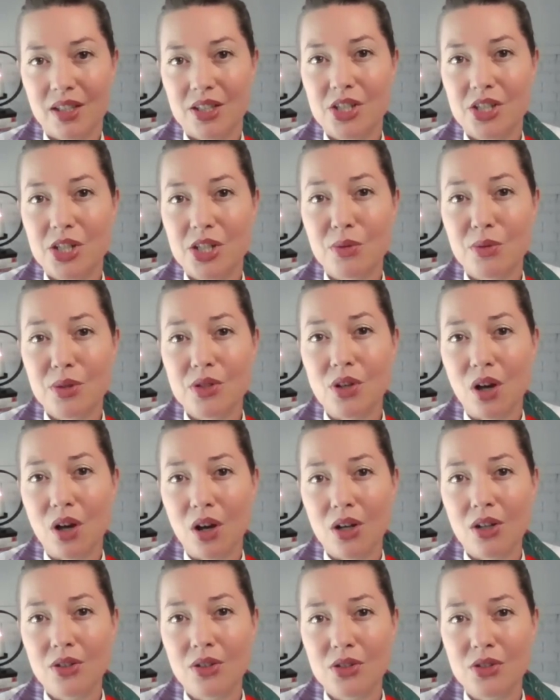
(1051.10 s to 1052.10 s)
she was
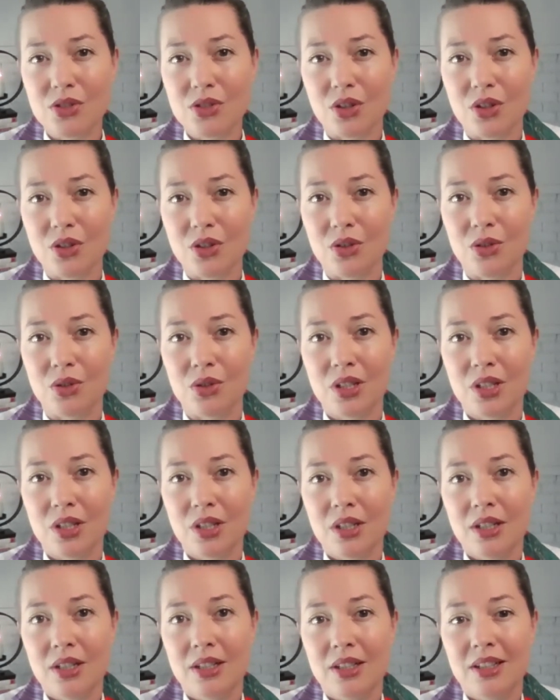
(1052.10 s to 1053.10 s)
also
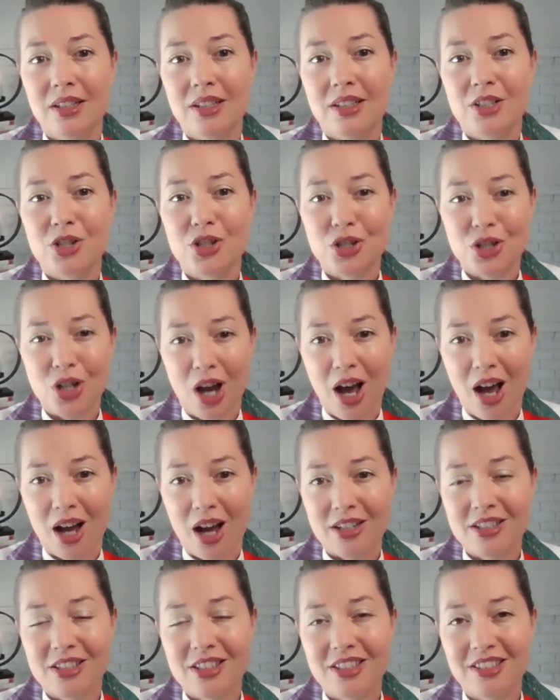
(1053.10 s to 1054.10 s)

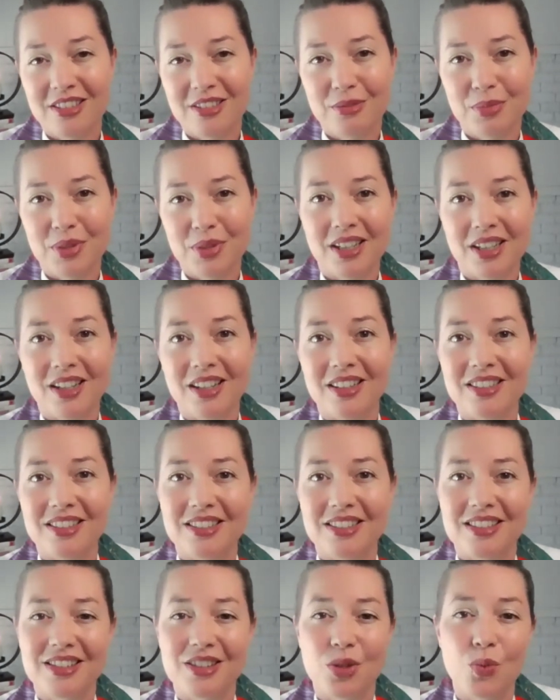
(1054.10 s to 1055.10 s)
shocked
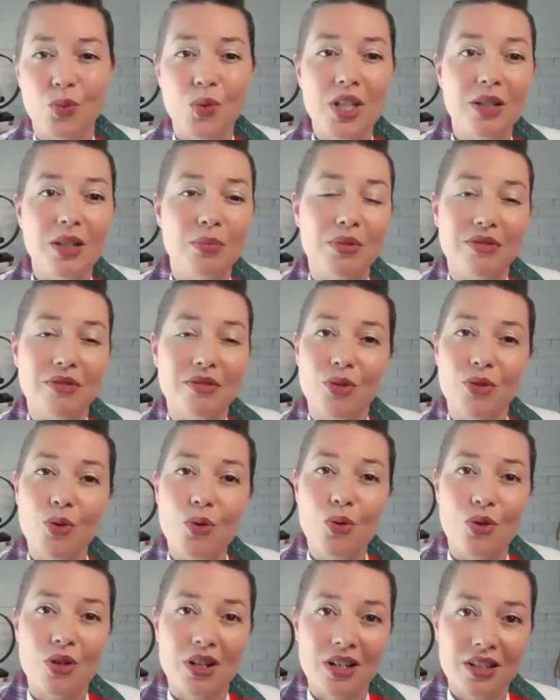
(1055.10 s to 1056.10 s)
because the week
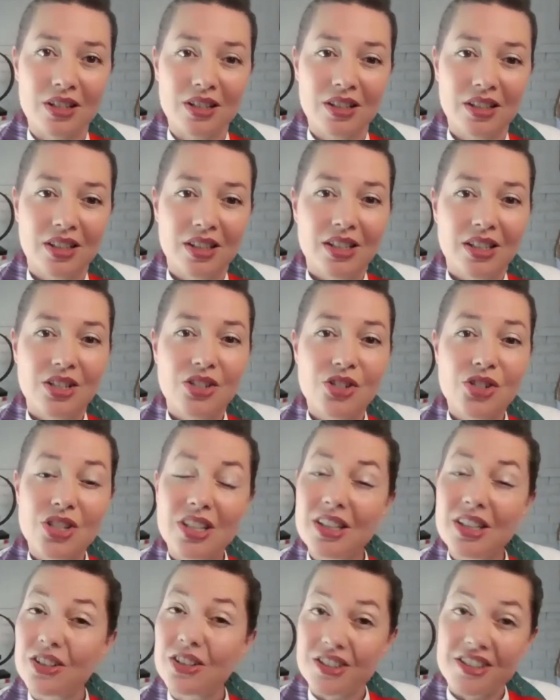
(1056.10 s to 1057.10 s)
before,
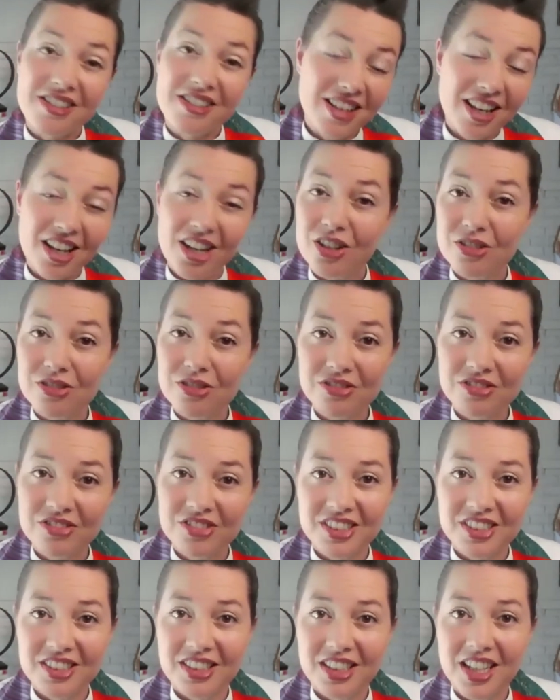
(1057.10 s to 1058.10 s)
she herself
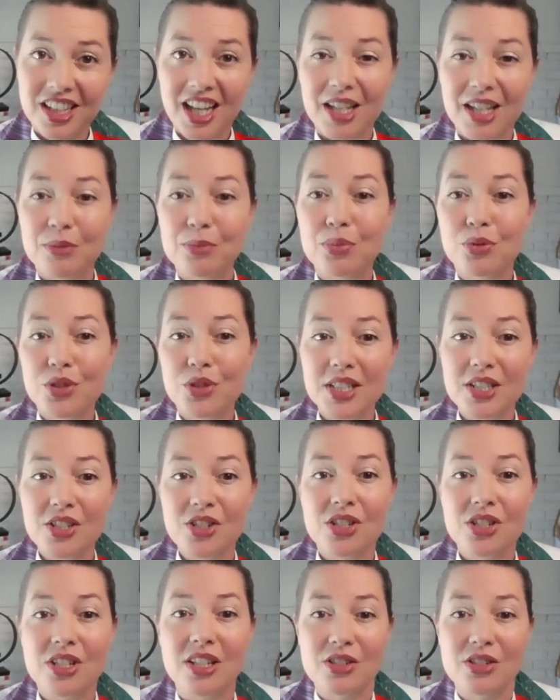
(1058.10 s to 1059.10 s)
had
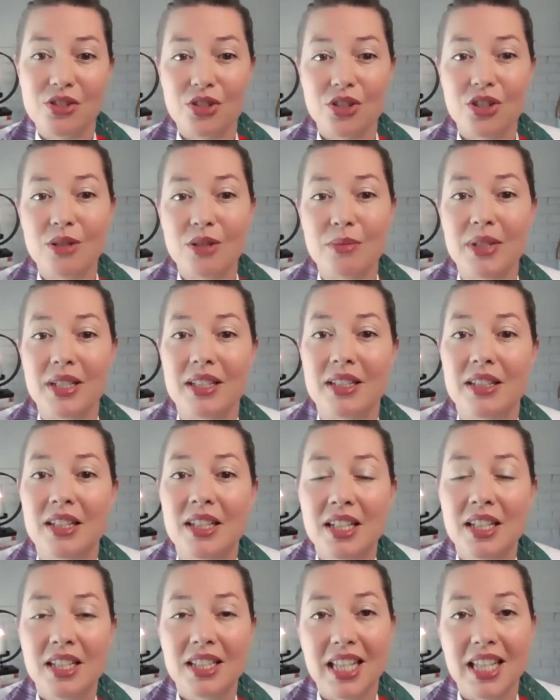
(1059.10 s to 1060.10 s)
preached a sermon
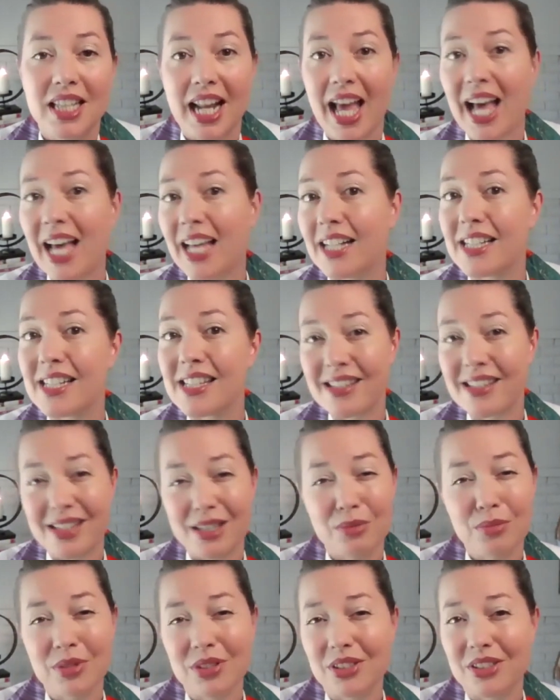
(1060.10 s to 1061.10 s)
that had a
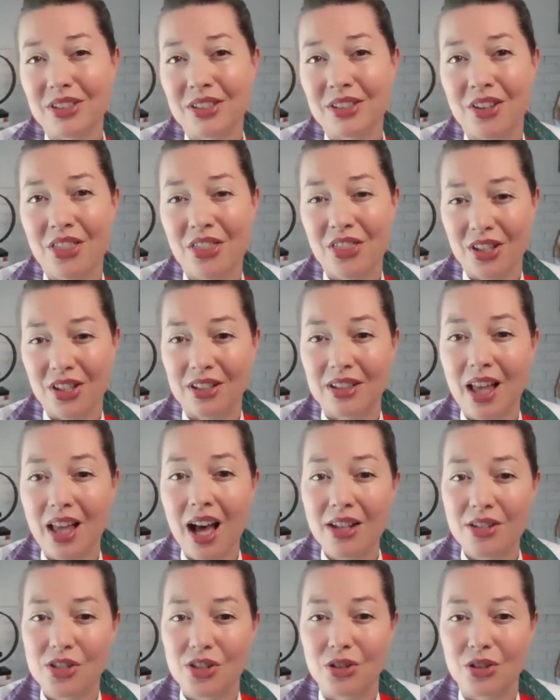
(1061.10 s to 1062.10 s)
similar
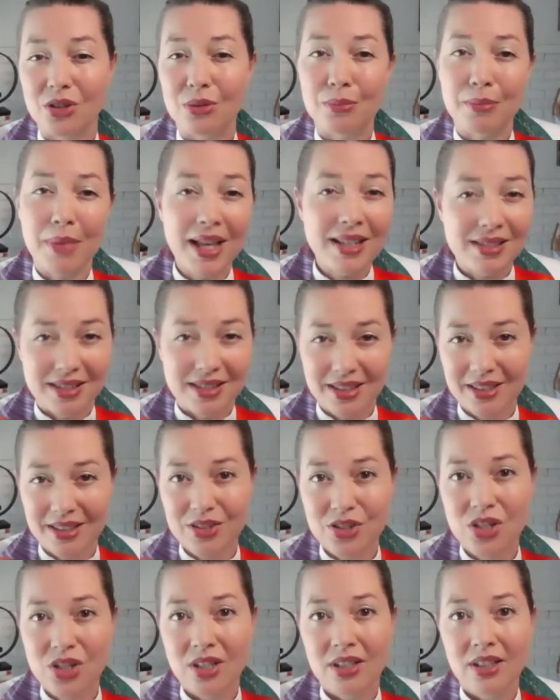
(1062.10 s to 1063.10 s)
theological
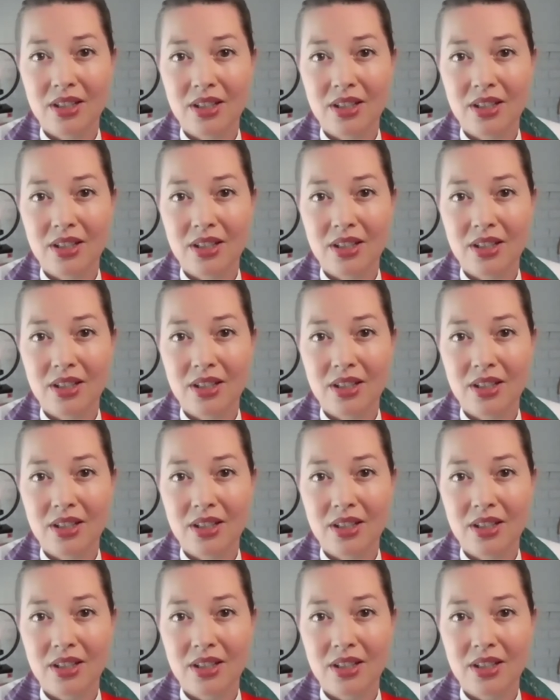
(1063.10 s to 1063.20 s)
message